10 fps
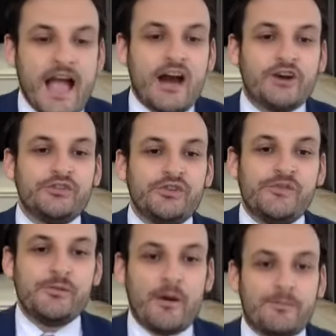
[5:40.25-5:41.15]
how do you
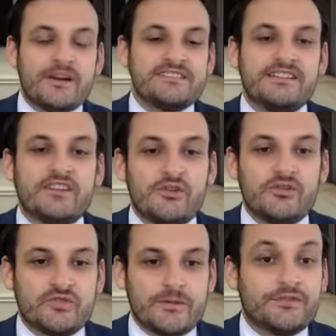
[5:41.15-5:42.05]
feel about President
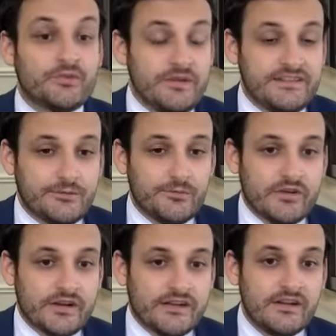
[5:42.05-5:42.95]
Donald Trump's tweet this
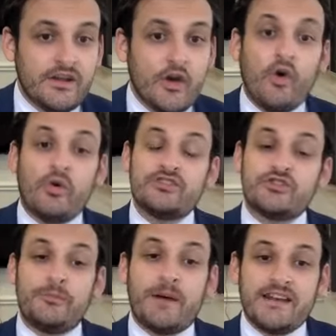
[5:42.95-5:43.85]
morning or
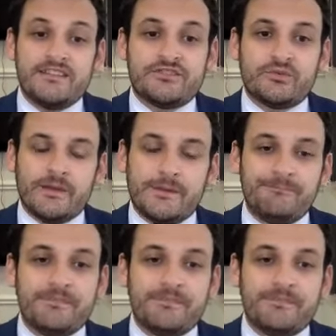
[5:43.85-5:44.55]
Joe Biden's tweet?